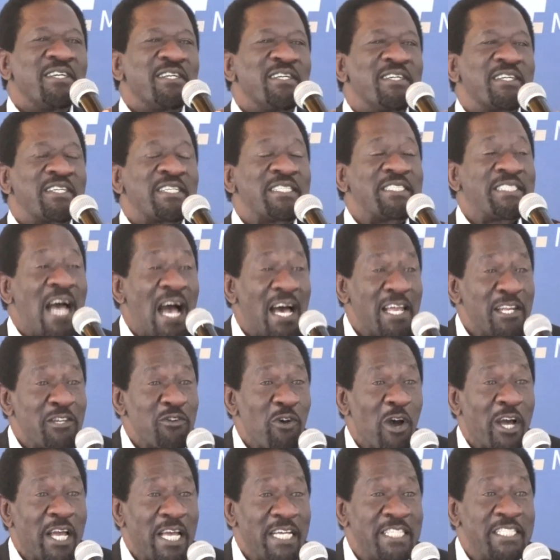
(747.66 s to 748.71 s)
return
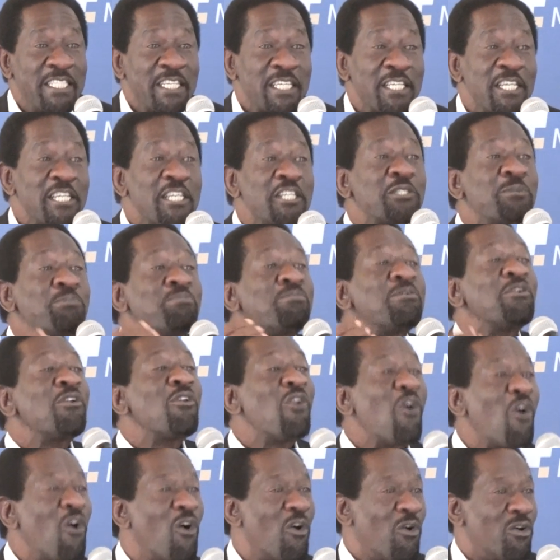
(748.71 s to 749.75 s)
you're getting is
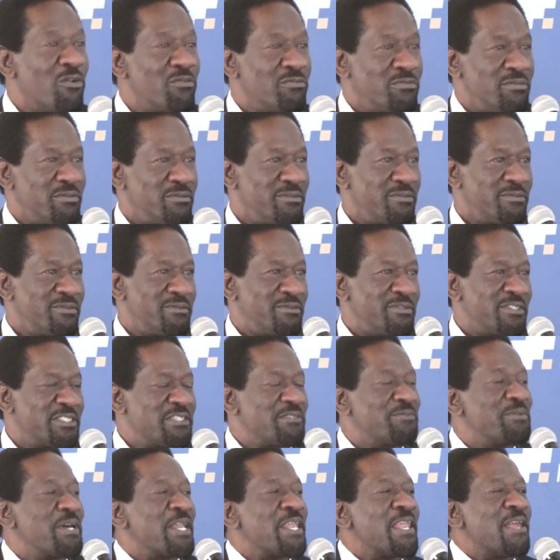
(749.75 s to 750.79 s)
below
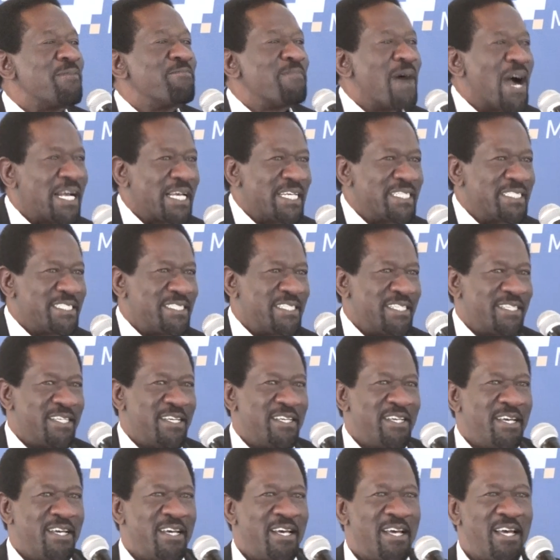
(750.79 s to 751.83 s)
even the market,
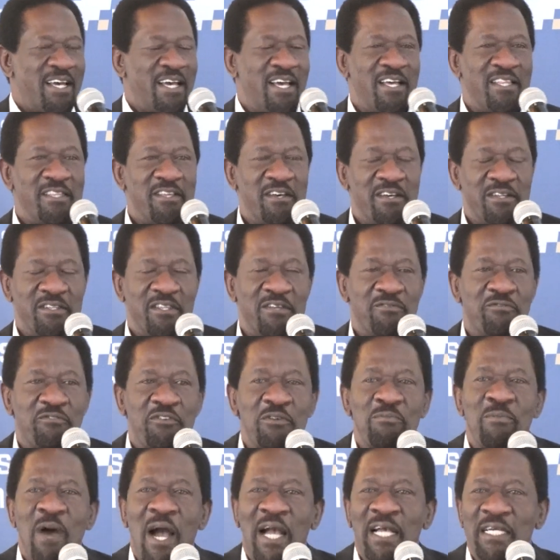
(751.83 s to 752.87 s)
the free
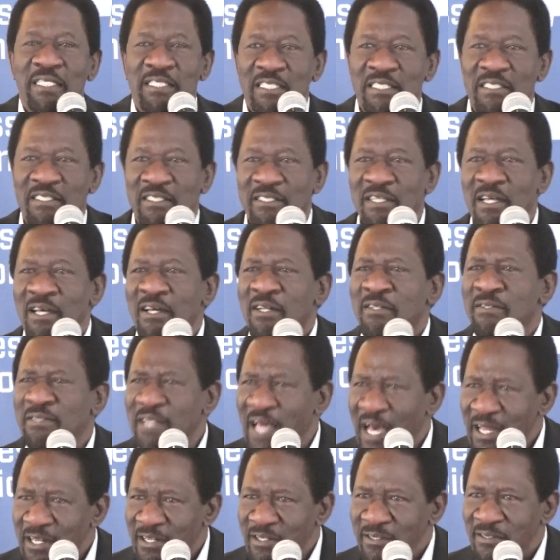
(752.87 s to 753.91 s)
market risk,
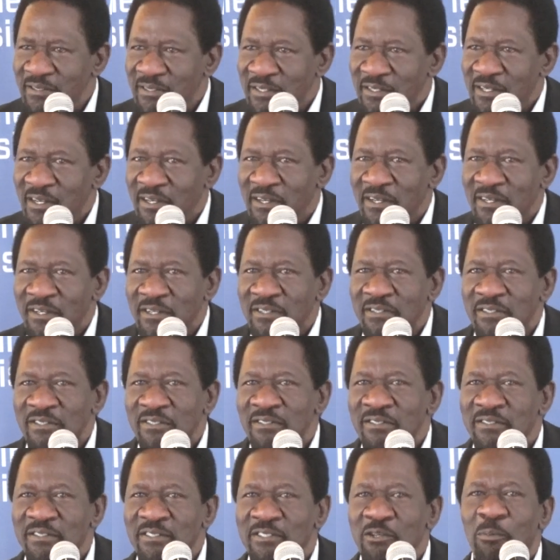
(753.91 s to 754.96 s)
then
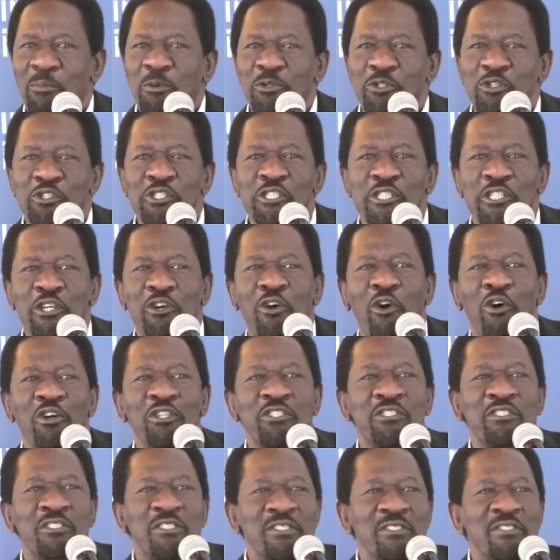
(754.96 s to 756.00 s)
the opportunity
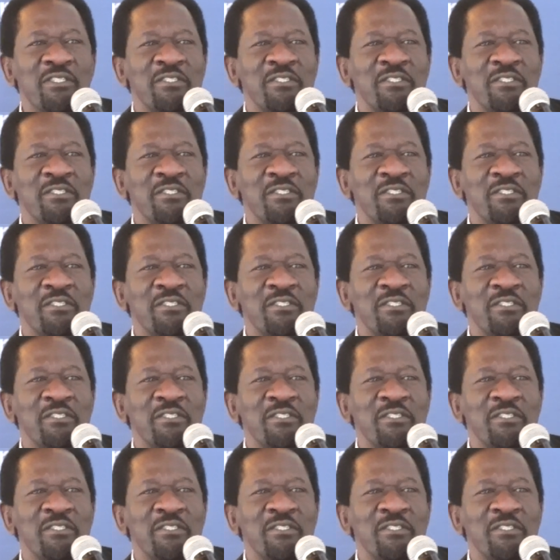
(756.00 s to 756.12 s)
cost